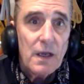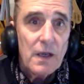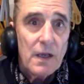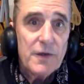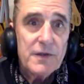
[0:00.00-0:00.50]

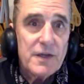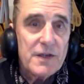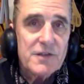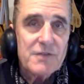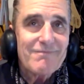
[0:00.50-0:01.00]
You'd
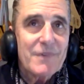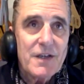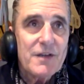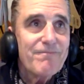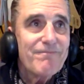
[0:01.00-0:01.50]

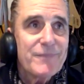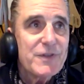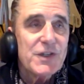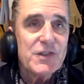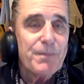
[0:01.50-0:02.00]

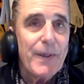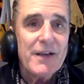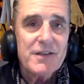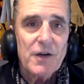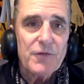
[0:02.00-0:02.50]
just
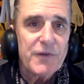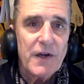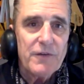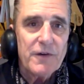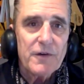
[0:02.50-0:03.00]
pass out
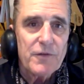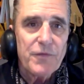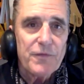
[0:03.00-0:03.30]
500,